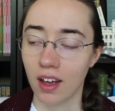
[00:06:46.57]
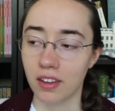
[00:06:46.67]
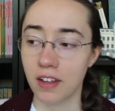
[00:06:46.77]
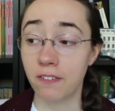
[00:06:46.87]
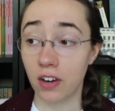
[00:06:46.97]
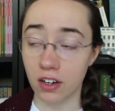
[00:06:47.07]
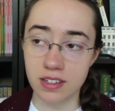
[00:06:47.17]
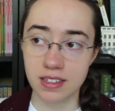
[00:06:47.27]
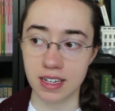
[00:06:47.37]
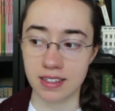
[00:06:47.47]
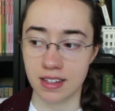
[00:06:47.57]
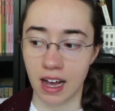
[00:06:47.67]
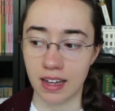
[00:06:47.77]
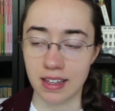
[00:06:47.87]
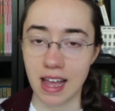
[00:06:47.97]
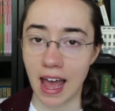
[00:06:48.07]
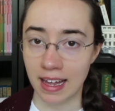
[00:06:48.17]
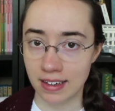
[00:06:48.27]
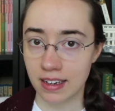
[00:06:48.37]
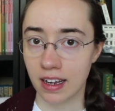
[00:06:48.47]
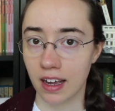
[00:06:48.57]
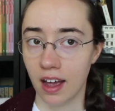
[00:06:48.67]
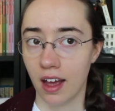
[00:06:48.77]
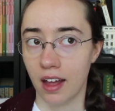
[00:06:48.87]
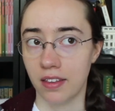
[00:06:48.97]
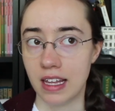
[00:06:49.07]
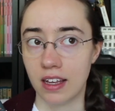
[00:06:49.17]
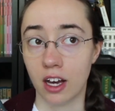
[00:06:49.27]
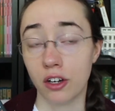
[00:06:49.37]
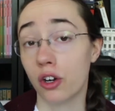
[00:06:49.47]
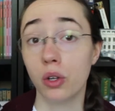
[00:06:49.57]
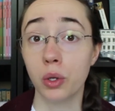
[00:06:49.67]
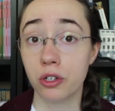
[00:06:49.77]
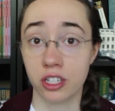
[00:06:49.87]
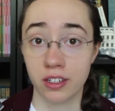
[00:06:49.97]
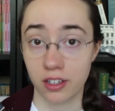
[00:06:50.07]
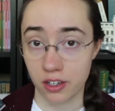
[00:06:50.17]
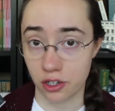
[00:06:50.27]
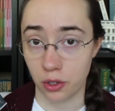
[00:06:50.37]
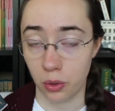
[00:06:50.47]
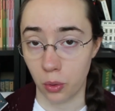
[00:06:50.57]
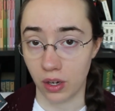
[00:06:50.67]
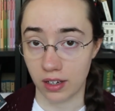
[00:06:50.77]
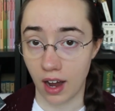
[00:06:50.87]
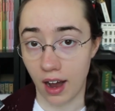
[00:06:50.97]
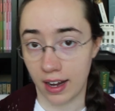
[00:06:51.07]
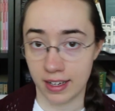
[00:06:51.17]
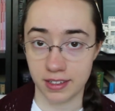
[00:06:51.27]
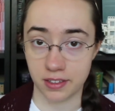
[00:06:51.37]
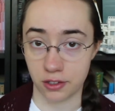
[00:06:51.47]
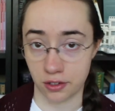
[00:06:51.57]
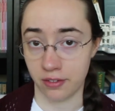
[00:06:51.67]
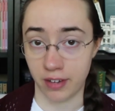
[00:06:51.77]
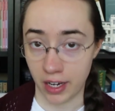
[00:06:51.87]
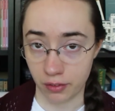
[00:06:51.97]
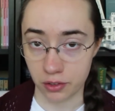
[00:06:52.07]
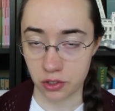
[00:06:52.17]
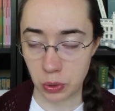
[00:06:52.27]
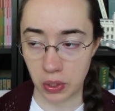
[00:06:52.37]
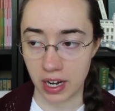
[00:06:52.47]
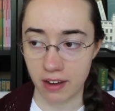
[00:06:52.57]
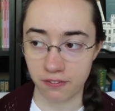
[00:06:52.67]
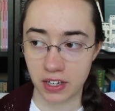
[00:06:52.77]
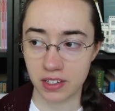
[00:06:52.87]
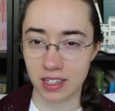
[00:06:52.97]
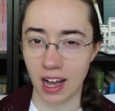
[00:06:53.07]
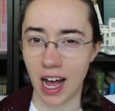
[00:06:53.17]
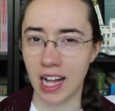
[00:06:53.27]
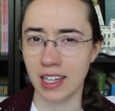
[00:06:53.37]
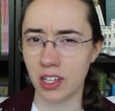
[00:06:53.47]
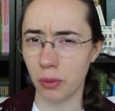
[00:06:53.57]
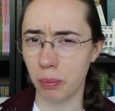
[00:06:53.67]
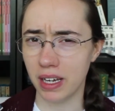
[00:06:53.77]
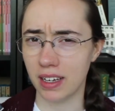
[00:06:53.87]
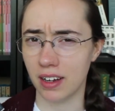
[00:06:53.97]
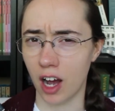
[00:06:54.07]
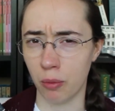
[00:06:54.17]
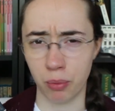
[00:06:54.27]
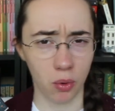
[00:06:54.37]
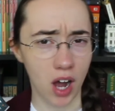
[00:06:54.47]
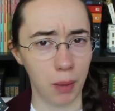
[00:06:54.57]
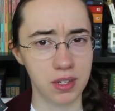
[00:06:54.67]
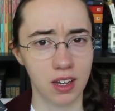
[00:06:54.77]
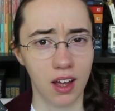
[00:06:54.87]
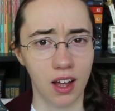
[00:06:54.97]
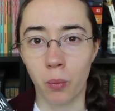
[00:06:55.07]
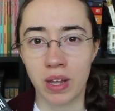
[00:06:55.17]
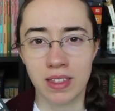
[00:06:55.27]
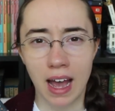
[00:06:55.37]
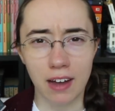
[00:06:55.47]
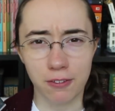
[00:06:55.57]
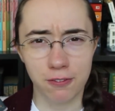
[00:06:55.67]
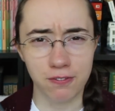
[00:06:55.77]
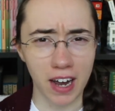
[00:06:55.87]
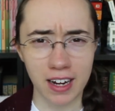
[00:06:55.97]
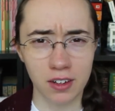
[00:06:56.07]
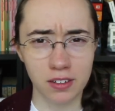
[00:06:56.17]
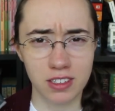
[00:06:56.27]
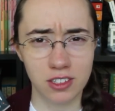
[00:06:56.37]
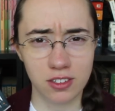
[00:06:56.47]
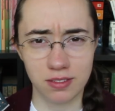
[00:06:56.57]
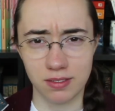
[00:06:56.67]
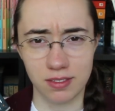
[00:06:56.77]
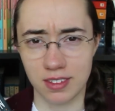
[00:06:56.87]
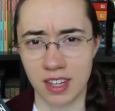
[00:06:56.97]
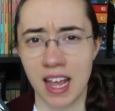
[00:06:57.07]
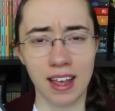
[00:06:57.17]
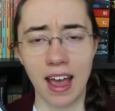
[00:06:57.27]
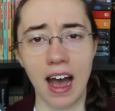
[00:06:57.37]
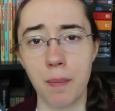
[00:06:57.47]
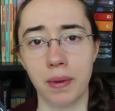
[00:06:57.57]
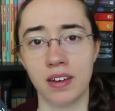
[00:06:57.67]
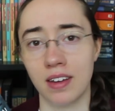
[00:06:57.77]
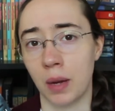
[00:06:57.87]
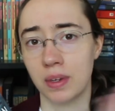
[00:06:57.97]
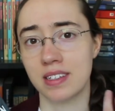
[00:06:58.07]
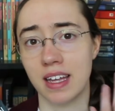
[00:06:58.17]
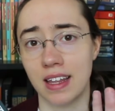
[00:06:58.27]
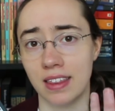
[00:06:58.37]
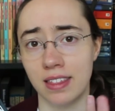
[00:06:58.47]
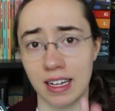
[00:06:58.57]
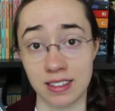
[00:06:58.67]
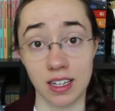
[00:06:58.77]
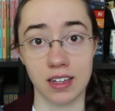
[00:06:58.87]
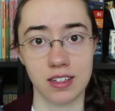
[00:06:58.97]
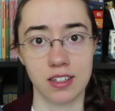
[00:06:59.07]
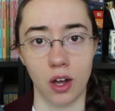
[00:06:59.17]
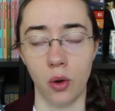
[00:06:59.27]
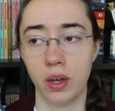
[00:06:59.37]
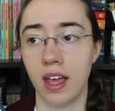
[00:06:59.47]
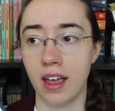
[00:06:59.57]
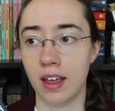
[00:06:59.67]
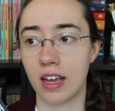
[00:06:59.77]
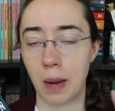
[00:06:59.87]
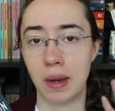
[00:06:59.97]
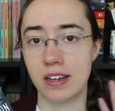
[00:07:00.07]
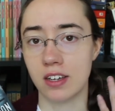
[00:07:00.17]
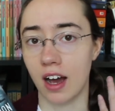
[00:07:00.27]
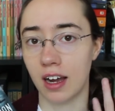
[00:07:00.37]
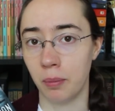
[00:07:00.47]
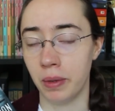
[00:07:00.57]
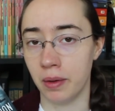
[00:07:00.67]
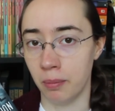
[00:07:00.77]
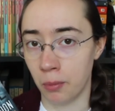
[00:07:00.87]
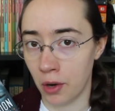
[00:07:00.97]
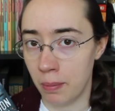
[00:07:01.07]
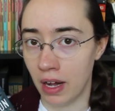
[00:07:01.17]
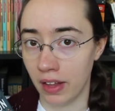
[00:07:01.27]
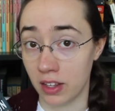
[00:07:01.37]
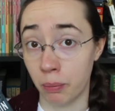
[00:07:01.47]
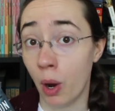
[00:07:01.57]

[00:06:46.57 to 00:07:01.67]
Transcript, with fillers: The first is that the ending, the conclusion to Kai's survival story, felt a little bit abrupt. When that final thing happened, I was like, that's it. Okay, can we talk a bit more about like the